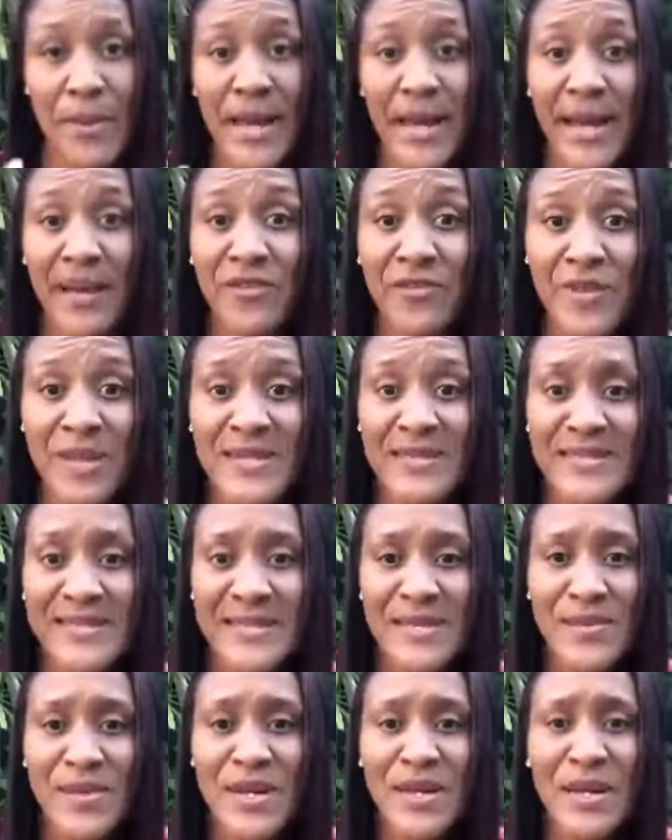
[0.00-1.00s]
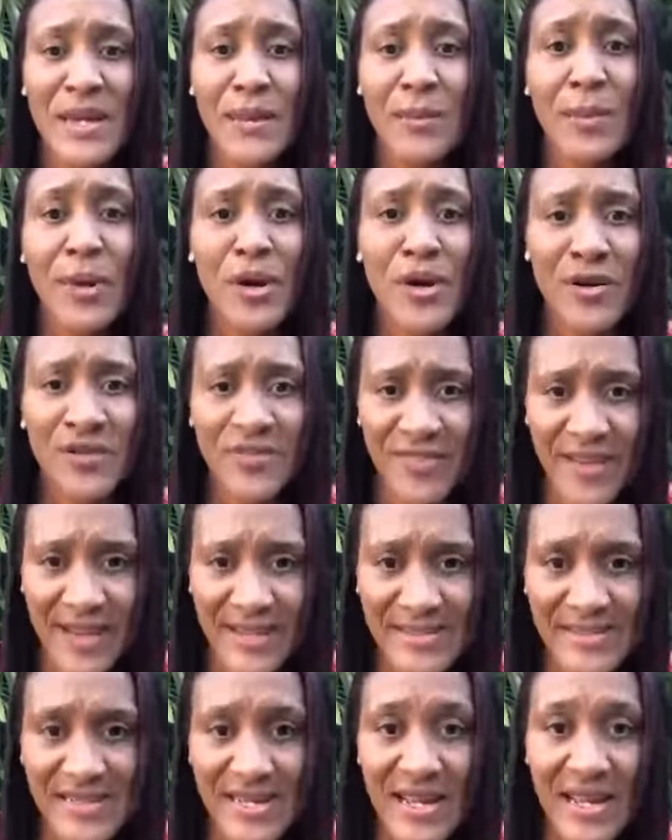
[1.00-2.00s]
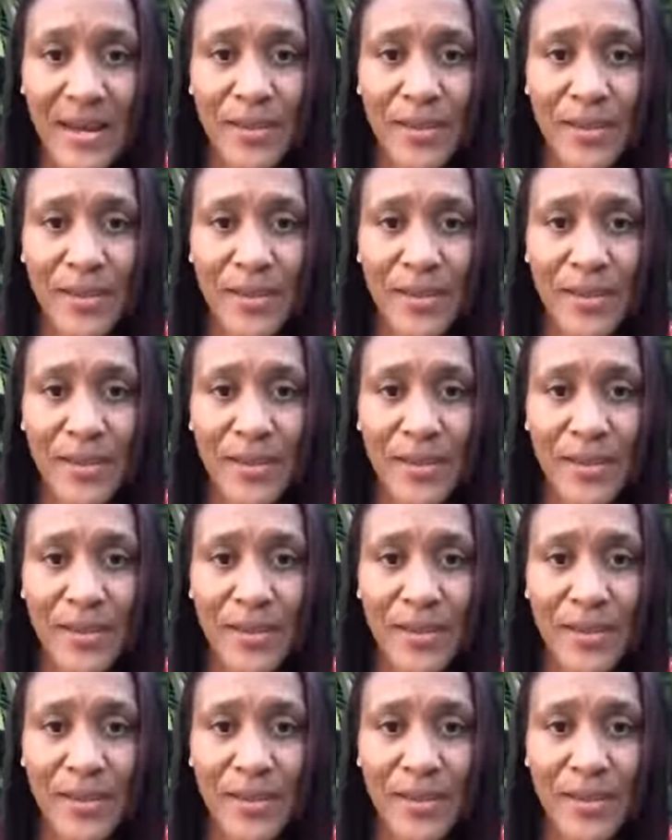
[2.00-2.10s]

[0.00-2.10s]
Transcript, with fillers: have been seeming imperfect,